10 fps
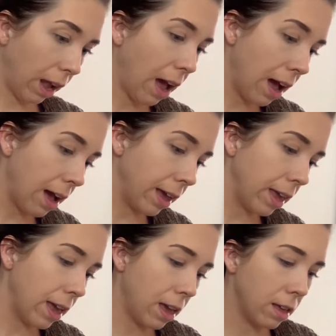
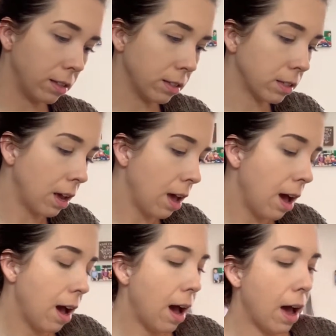high-end
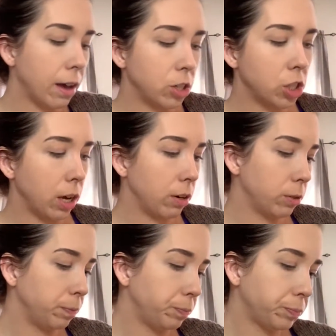eyeshadow,